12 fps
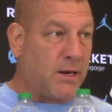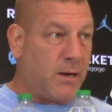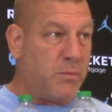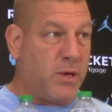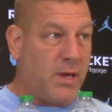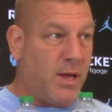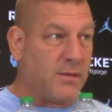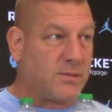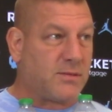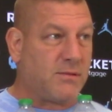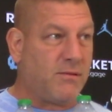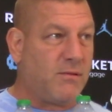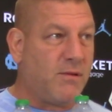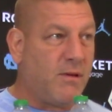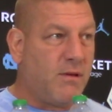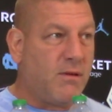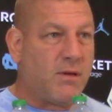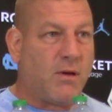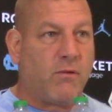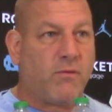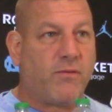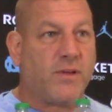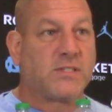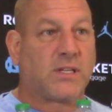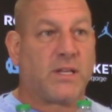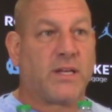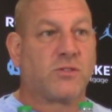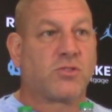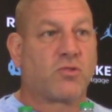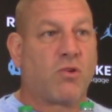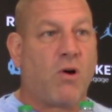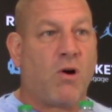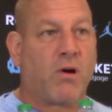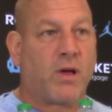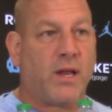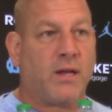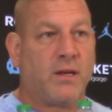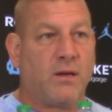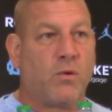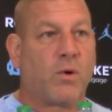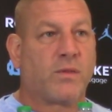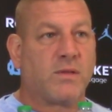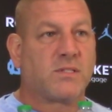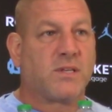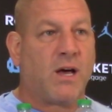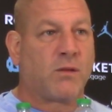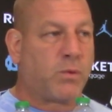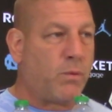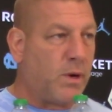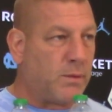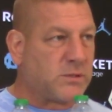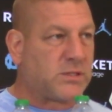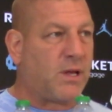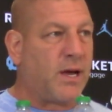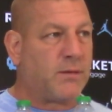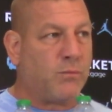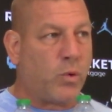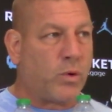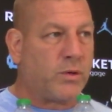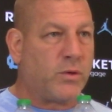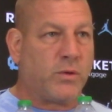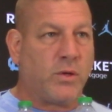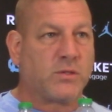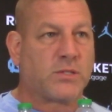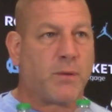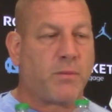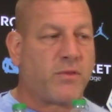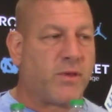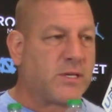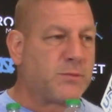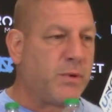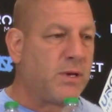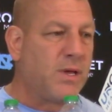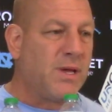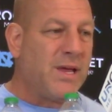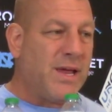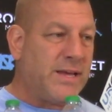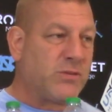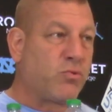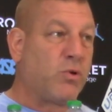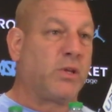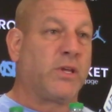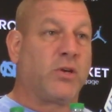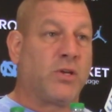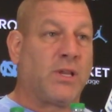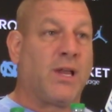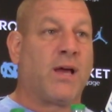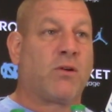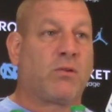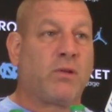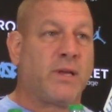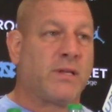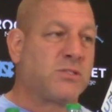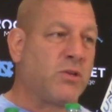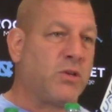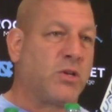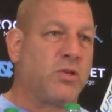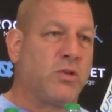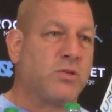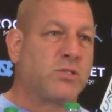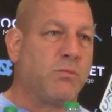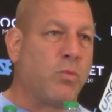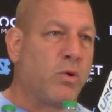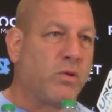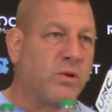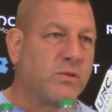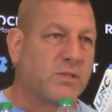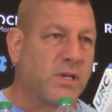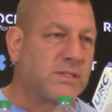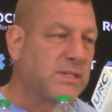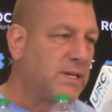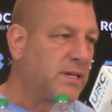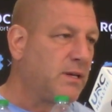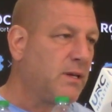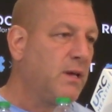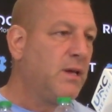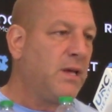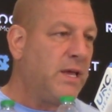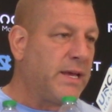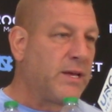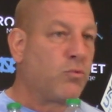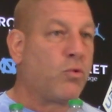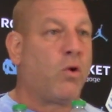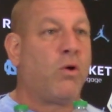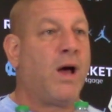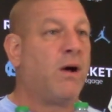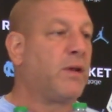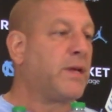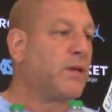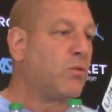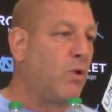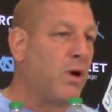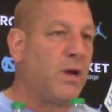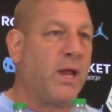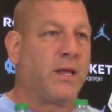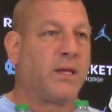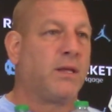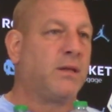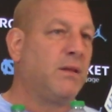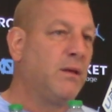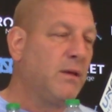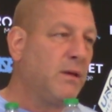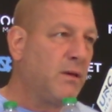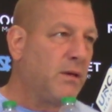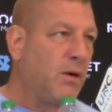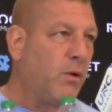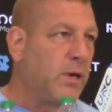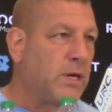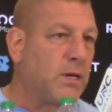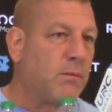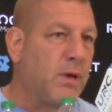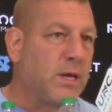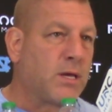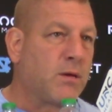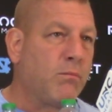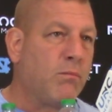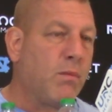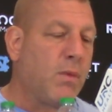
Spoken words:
gonna be as physically as strong heading north and south. We want him sliding more and doing those type of things, but he's really good laterally, and so you can do some more of those things. He can roll out, he can run naked, he can